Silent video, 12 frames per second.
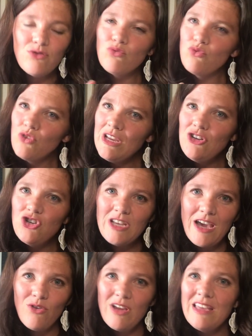reached
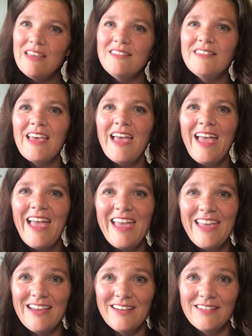out his
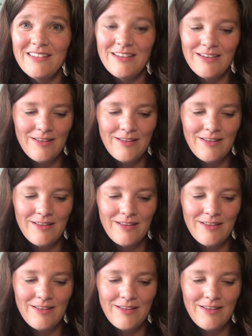hand